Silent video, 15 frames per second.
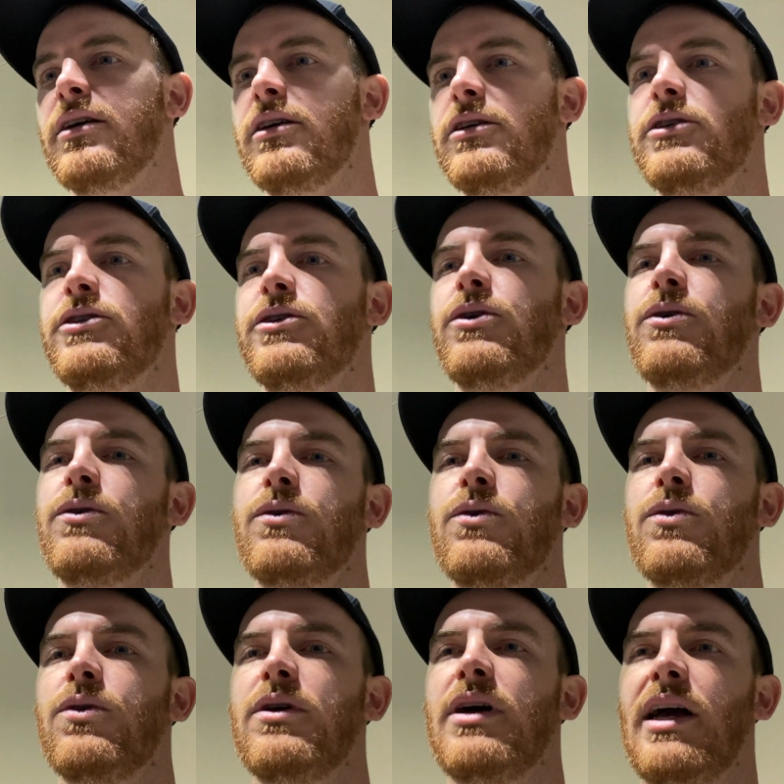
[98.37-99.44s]

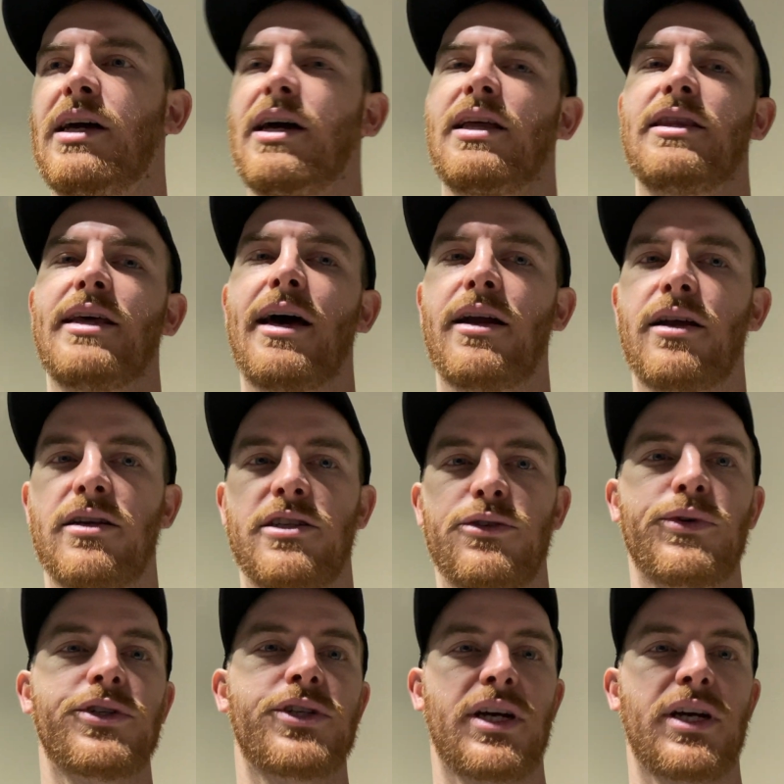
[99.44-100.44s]
So I got that on a switch.